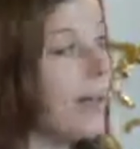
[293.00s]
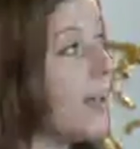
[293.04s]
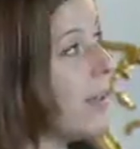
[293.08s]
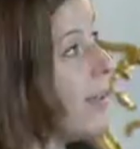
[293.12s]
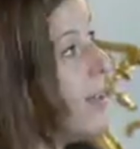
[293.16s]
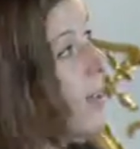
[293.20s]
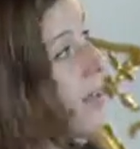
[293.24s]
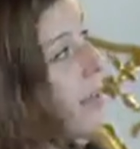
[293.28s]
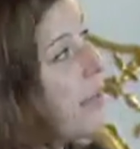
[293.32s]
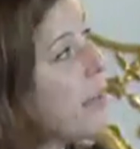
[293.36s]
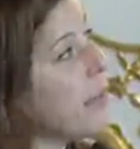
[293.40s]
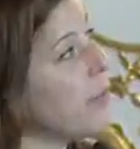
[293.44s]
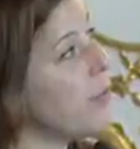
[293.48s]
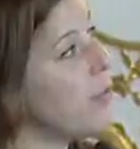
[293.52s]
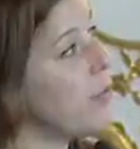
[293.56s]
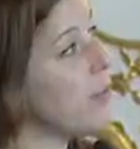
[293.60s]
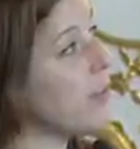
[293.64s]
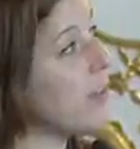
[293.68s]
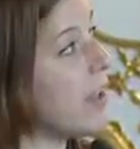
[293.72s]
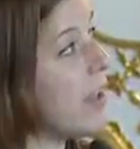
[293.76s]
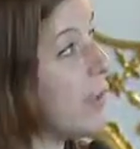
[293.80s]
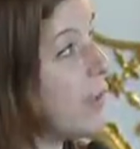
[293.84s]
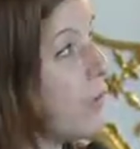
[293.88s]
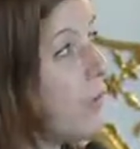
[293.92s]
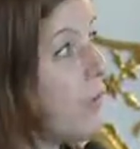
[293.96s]
He can look
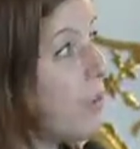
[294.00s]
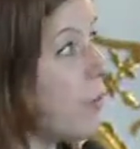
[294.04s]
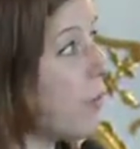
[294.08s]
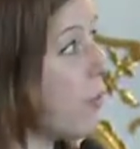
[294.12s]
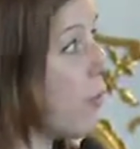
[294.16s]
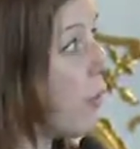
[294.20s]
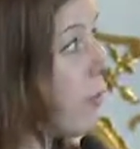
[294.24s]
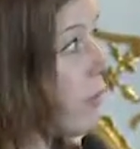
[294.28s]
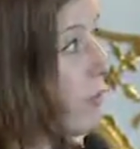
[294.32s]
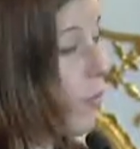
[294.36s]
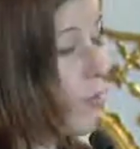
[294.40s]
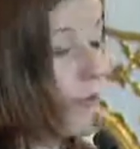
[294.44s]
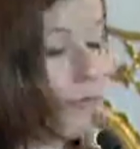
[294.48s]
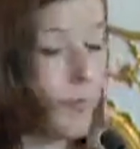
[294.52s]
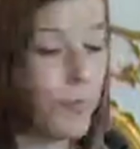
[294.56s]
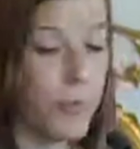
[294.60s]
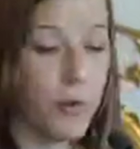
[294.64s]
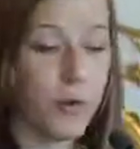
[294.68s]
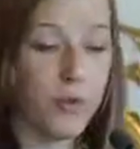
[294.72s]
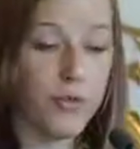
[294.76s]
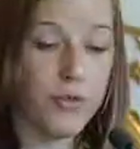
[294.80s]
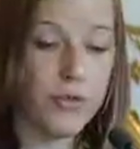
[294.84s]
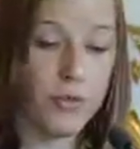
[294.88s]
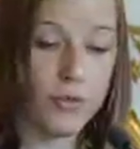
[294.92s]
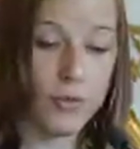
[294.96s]
at all sorts of
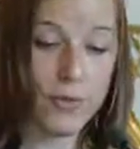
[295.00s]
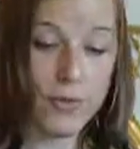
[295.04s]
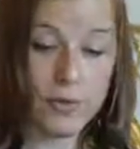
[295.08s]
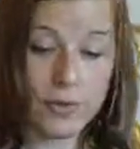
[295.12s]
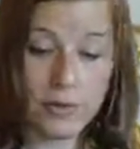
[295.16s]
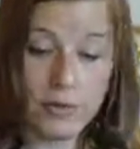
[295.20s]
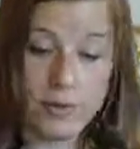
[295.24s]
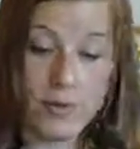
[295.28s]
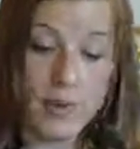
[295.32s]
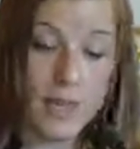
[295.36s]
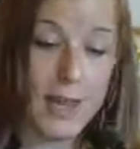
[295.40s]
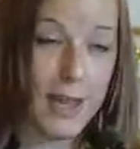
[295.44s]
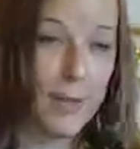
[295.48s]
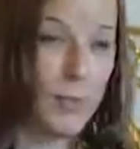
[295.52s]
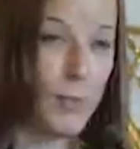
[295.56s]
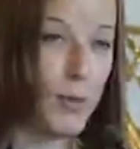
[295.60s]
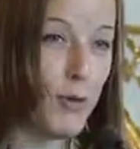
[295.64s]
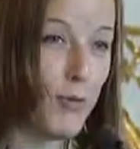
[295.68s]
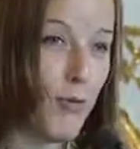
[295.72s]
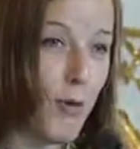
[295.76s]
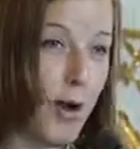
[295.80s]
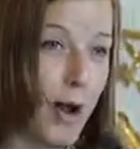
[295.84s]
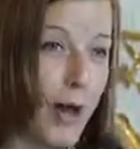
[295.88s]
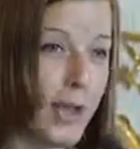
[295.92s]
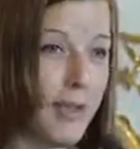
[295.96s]
products. Can be
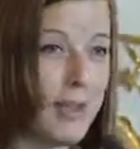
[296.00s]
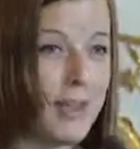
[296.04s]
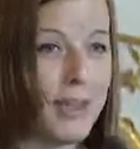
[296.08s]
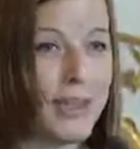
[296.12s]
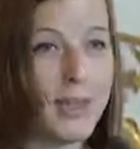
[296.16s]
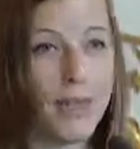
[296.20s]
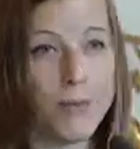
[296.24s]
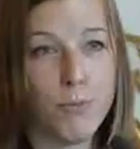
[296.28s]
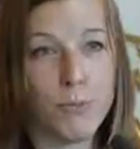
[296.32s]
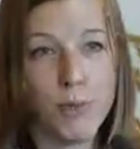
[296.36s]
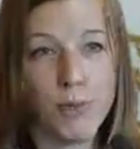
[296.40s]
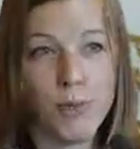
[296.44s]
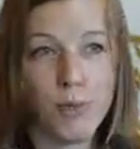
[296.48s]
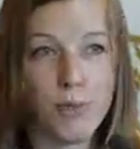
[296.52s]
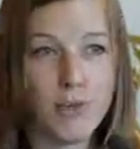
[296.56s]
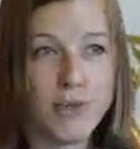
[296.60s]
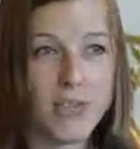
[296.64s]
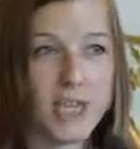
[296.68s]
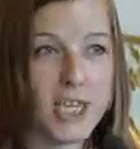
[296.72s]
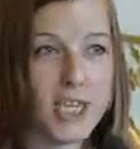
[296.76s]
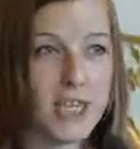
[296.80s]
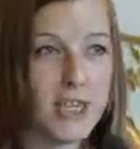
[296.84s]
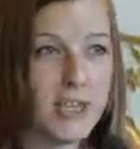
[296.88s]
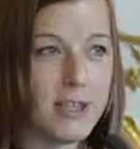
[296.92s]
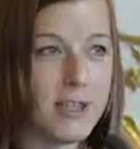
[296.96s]
wine, can be
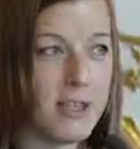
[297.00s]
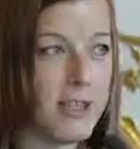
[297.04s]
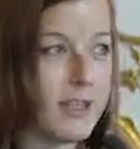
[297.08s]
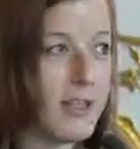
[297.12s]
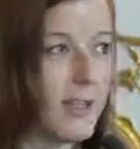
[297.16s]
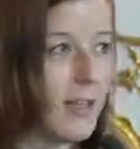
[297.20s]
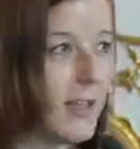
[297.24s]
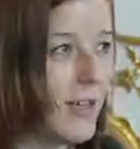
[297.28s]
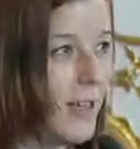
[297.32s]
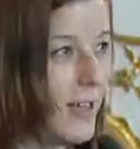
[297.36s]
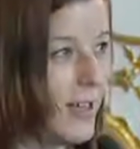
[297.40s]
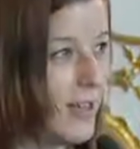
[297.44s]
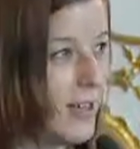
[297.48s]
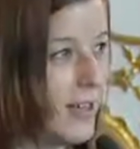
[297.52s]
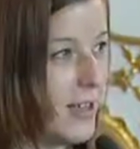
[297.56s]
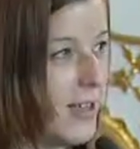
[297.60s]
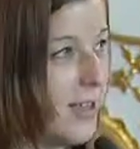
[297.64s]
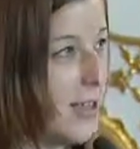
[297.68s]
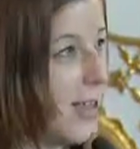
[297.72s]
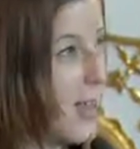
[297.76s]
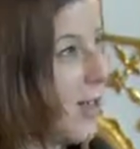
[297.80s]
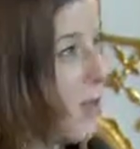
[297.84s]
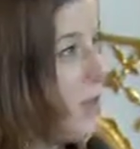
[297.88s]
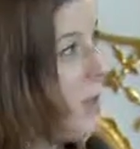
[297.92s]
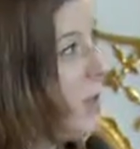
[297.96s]
whiskies,
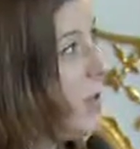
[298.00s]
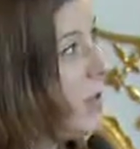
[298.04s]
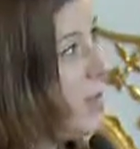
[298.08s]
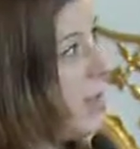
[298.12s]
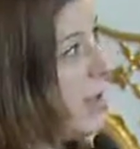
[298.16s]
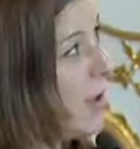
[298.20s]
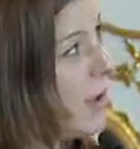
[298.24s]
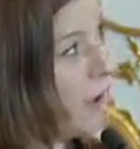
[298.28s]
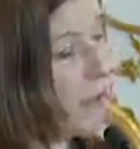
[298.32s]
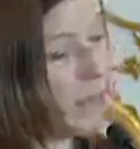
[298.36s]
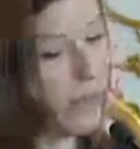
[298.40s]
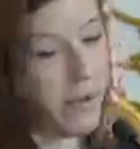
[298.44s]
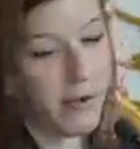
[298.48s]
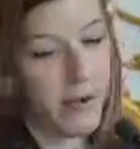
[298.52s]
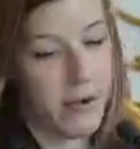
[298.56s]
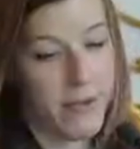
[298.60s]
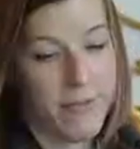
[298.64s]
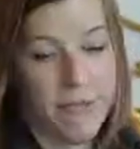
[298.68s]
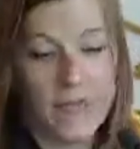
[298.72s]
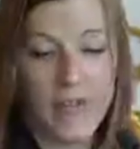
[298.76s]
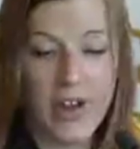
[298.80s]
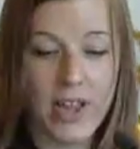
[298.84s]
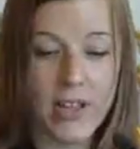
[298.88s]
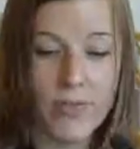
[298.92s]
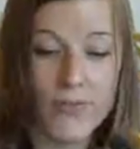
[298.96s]
can be other
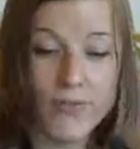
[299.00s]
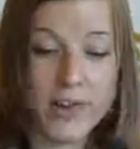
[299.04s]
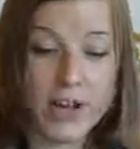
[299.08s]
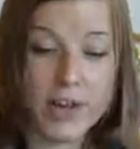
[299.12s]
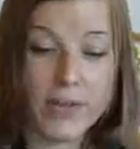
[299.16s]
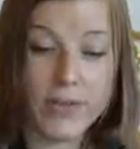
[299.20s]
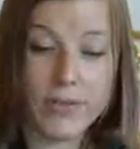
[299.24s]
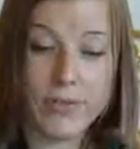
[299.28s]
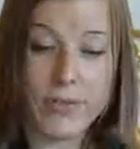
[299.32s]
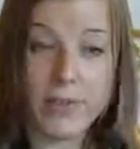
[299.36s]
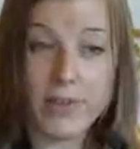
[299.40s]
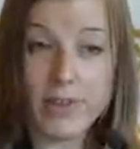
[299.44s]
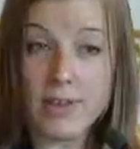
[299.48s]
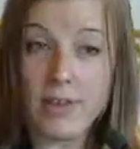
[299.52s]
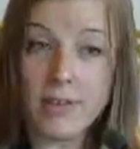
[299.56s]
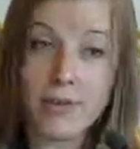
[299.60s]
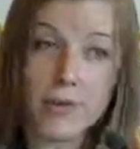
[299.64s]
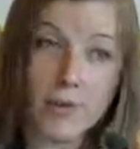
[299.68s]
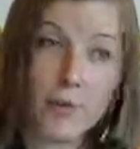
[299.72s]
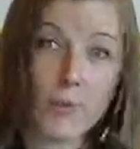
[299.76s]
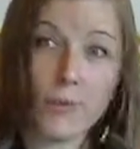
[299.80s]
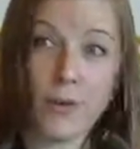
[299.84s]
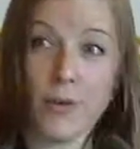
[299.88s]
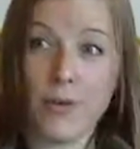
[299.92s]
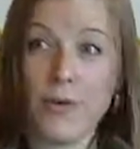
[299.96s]
fine fragrances
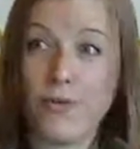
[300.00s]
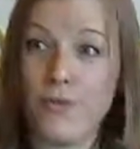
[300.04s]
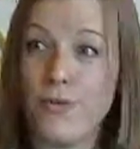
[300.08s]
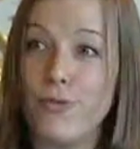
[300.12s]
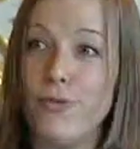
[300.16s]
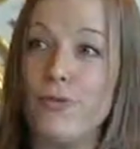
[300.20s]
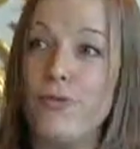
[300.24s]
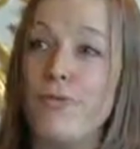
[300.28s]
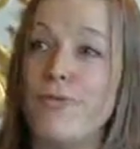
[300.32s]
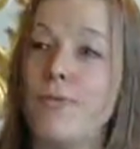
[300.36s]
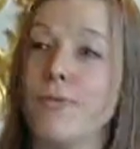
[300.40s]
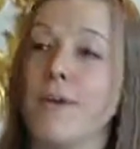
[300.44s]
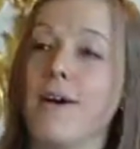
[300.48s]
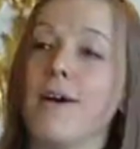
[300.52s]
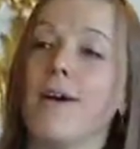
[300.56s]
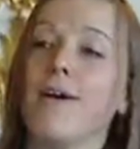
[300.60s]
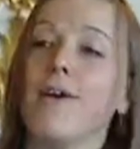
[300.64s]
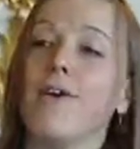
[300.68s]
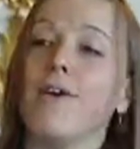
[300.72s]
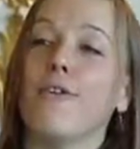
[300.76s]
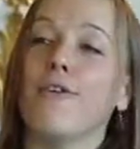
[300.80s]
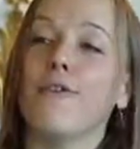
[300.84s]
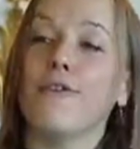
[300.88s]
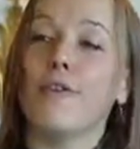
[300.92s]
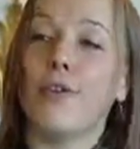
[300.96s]
or perfume
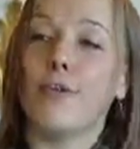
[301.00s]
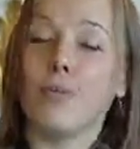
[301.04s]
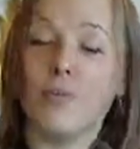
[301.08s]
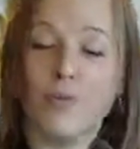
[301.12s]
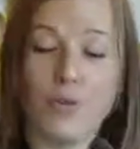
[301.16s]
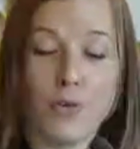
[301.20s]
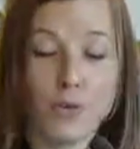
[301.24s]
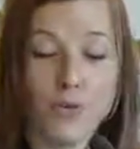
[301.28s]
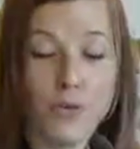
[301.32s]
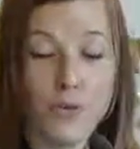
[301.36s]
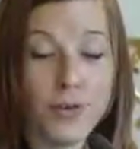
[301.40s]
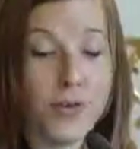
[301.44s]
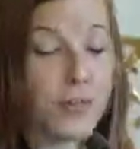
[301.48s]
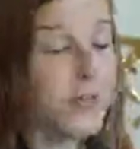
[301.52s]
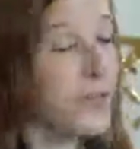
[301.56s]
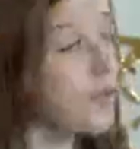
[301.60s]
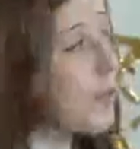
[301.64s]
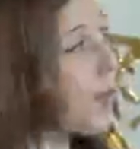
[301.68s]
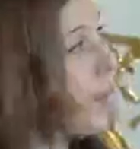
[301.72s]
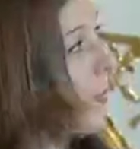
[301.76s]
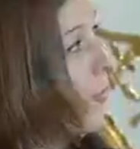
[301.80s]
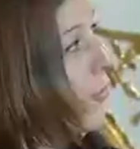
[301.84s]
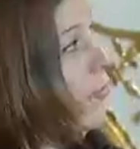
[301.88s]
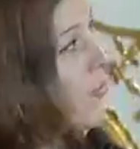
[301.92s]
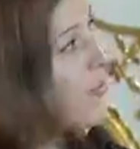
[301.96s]
from products,
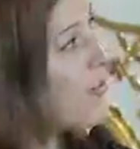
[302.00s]
shower